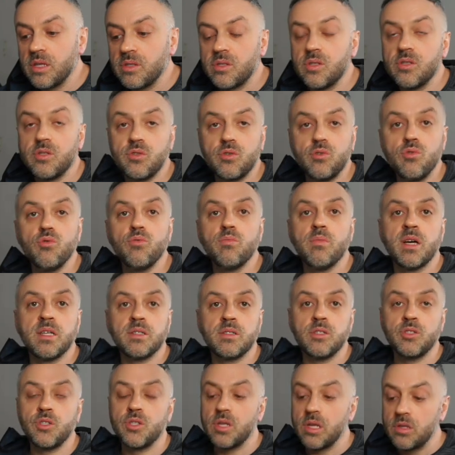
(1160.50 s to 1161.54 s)
this new
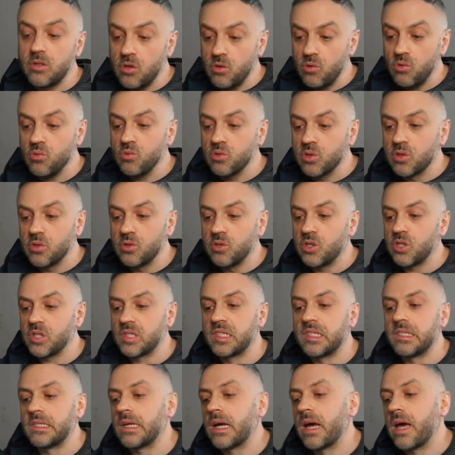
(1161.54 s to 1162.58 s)
message that the user
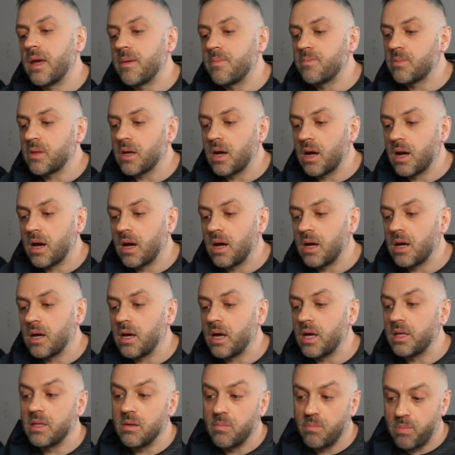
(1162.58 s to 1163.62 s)
just typed
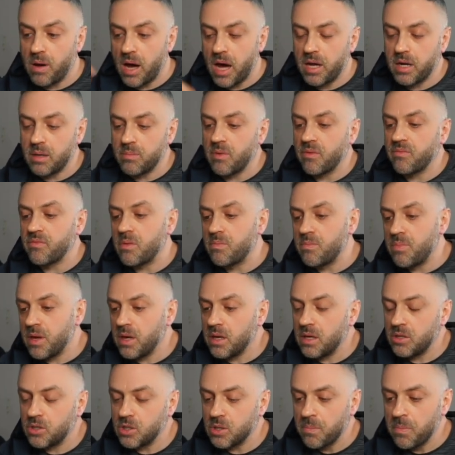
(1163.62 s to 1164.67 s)
at the bottom of the
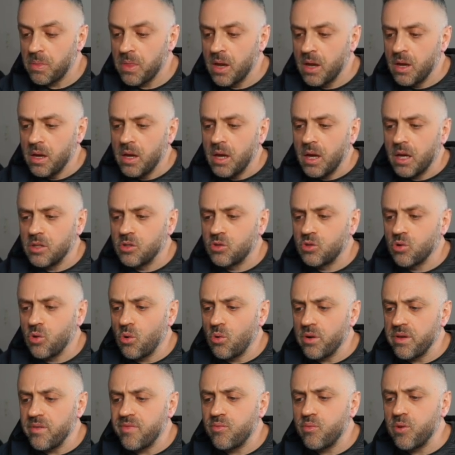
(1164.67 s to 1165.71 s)
page. And
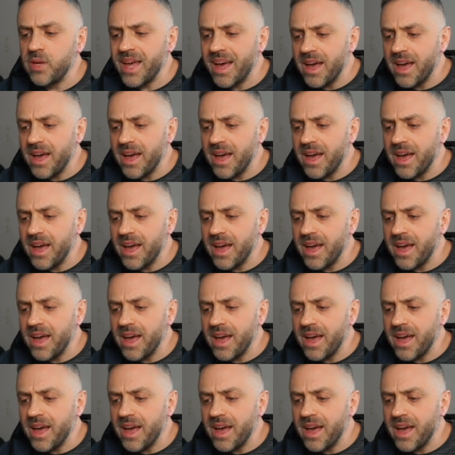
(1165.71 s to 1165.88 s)
so if we